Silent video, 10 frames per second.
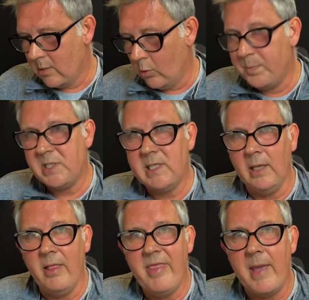
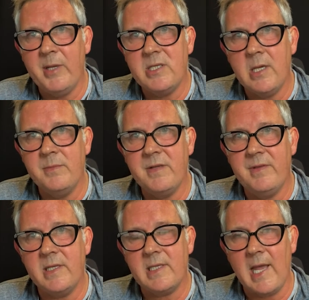upskill them in terms of
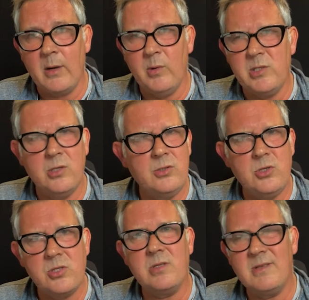this language and
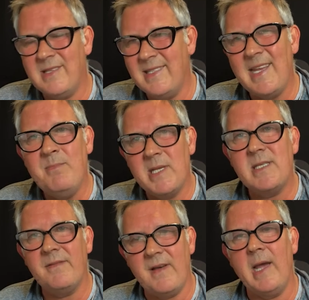just
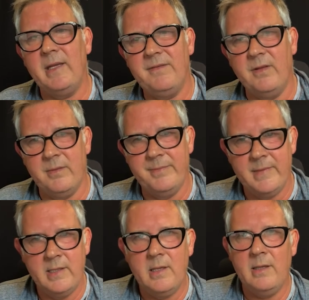demystify it for them
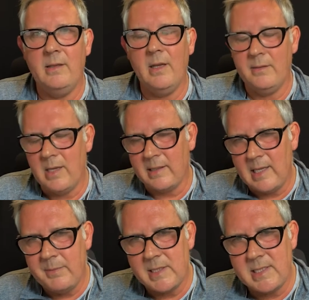and
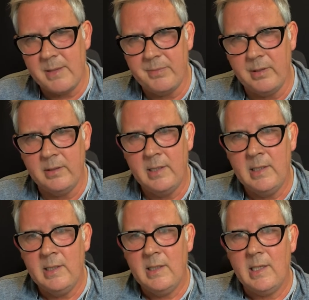keep it simple.
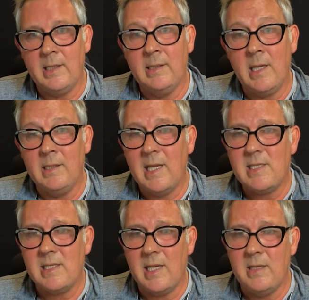And
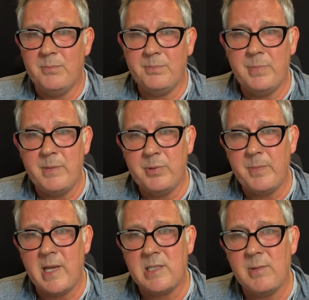lastly, be
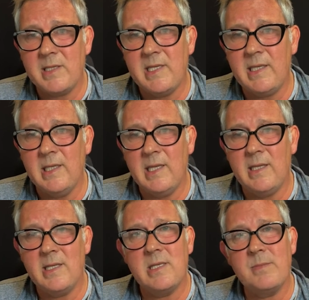prepared to
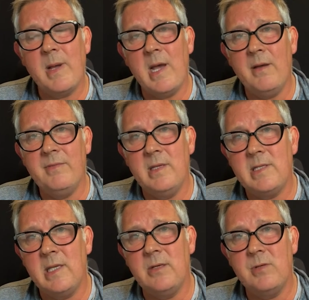articulate this as part of the
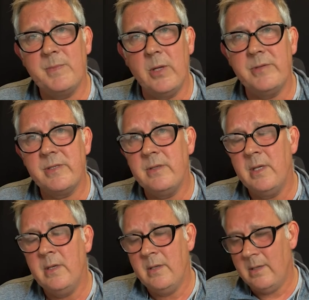tender response.
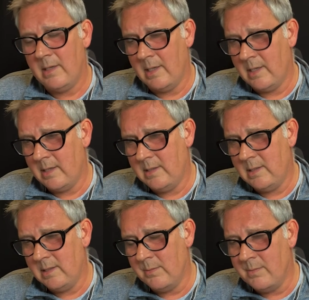
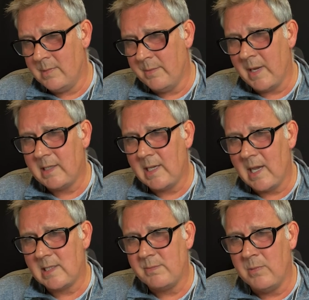You might get
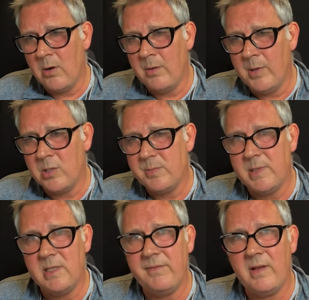asked more and more
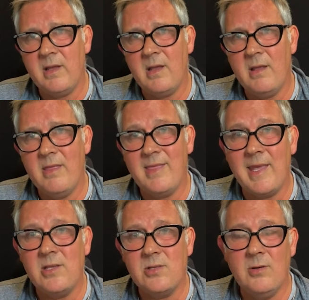specific
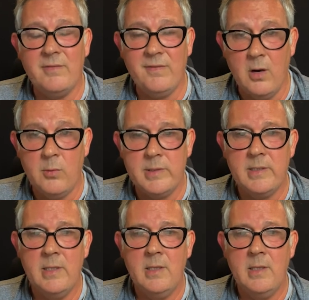things going forward,